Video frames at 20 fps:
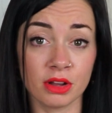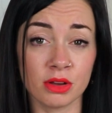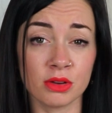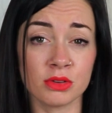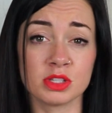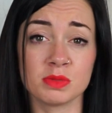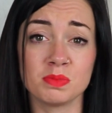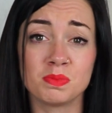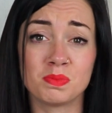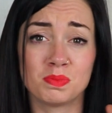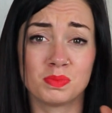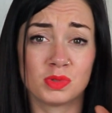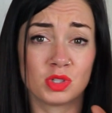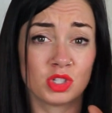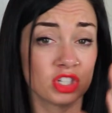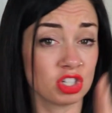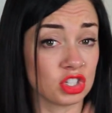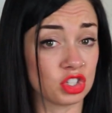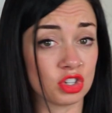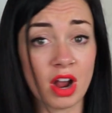nose,
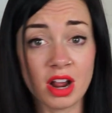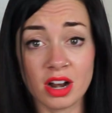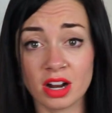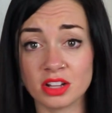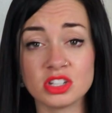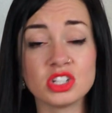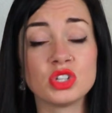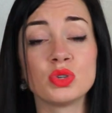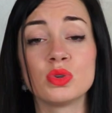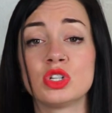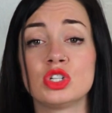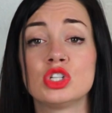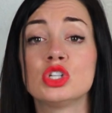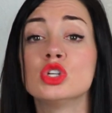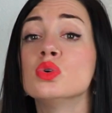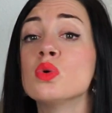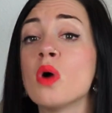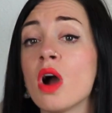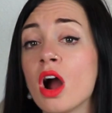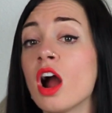just try not to do it
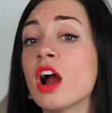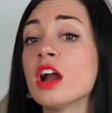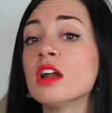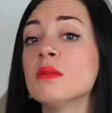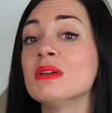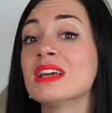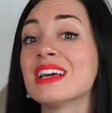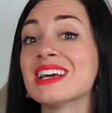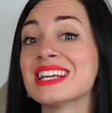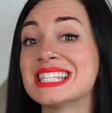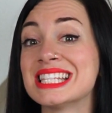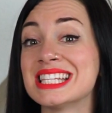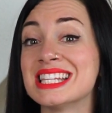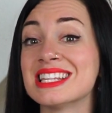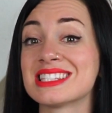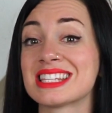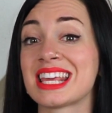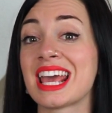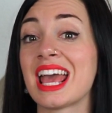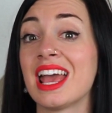too hard because
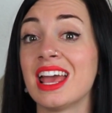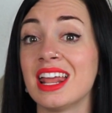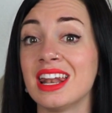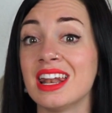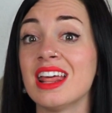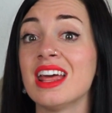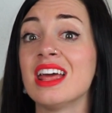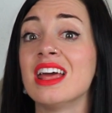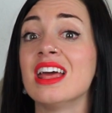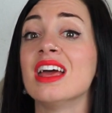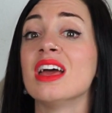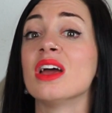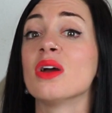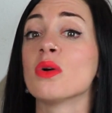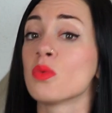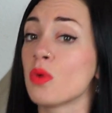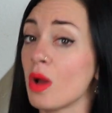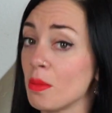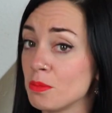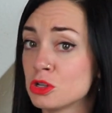this can
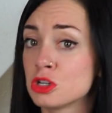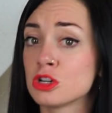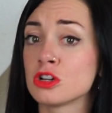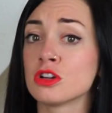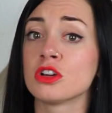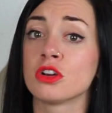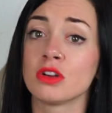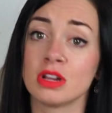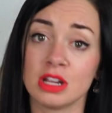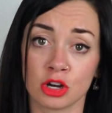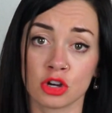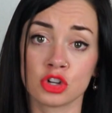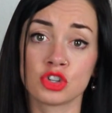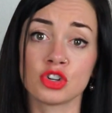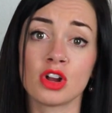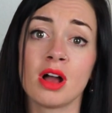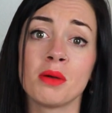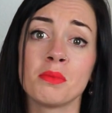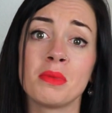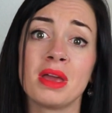rupture your
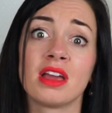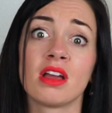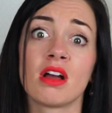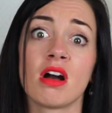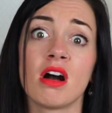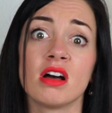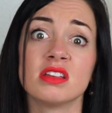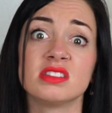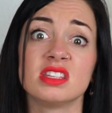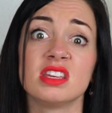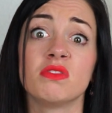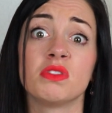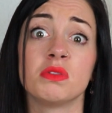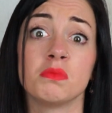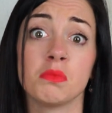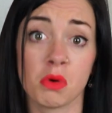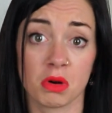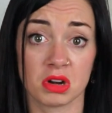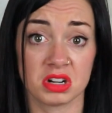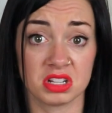eardrum and cause even
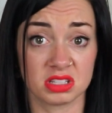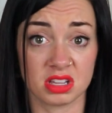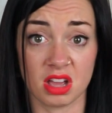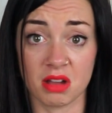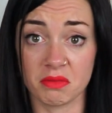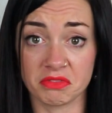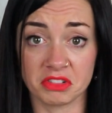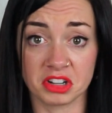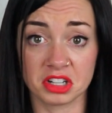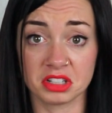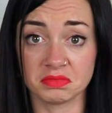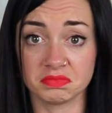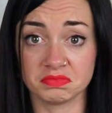more discomfort.